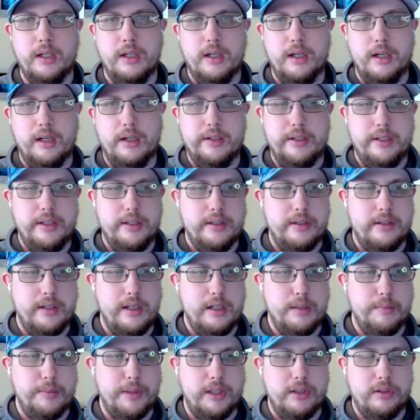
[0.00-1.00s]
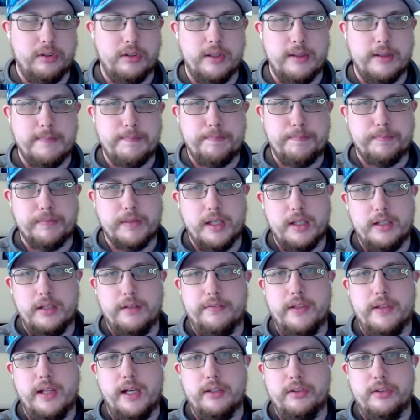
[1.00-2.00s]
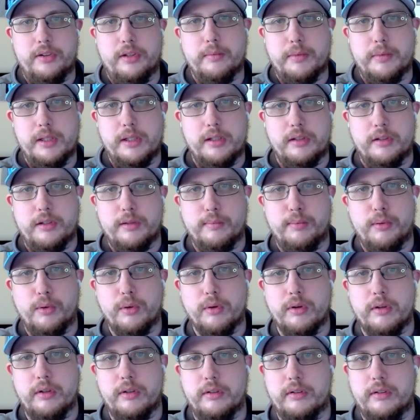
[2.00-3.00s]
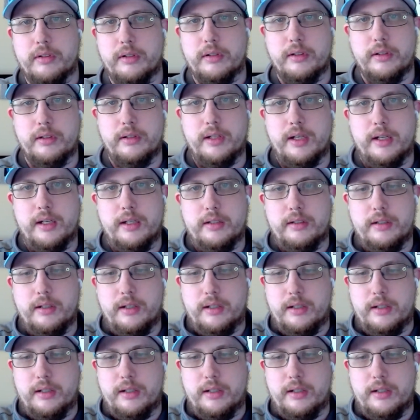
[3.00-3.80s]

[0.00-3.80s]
in the database. And if that's something that's important that